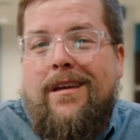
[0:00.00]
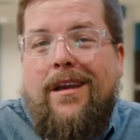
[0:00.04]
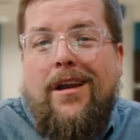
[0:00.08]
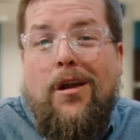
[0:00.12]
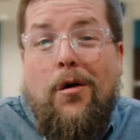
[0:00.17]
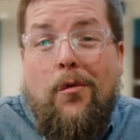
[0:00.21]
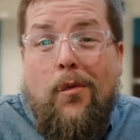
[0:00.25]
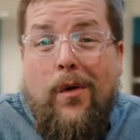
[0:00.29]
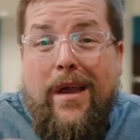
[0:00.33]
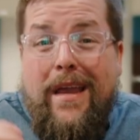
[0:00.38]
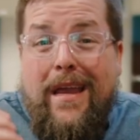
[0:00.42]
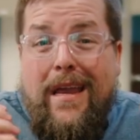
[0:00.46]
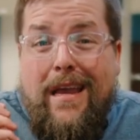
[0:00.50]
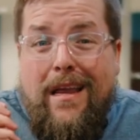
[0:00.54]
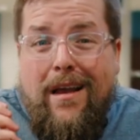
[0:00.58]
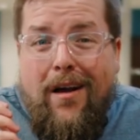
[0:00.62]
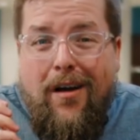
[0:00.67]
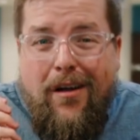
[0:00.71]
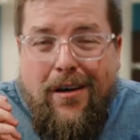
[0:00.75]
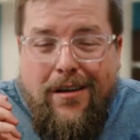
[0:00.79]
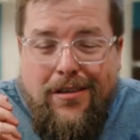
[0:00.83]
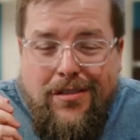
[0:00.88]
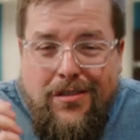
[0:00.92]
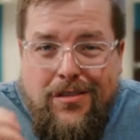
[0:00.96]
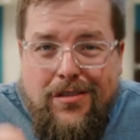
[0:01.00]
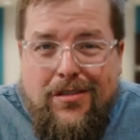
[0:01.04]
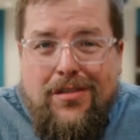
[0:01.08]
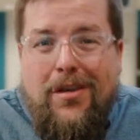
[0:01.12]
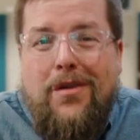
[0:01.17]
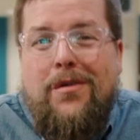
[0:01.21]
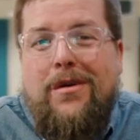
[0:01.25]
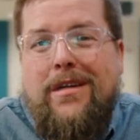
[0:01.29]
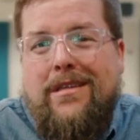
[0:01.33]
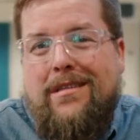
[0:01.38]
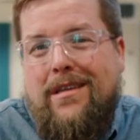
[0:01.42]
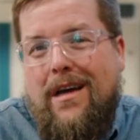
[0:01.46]
You know, we are
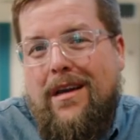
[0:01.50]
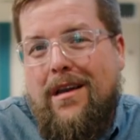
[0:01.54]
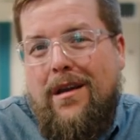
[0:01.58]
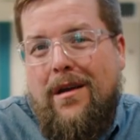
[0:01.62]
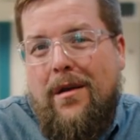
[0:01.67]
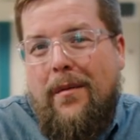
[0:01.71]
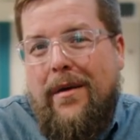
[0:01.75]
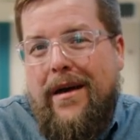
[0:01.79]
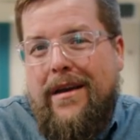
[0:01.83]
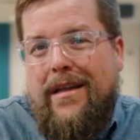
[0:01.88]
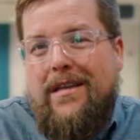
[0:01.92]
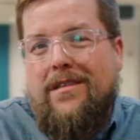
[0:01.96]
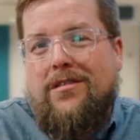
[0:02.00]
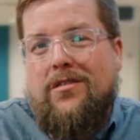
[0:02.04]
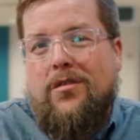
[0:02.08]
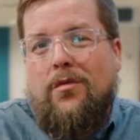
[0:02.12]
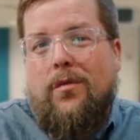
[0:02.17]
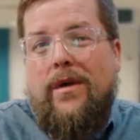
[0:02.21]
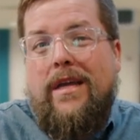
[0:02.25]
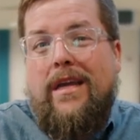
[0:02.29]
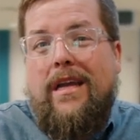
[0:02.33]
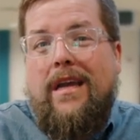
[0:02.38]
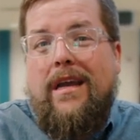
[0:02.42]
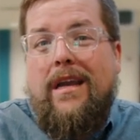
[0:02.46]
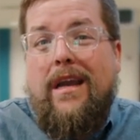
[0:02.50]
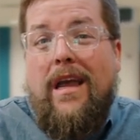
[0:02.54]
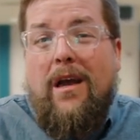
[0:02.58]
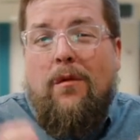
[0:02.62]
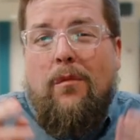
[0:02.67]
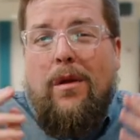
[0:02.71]
so excited about Easter weekend,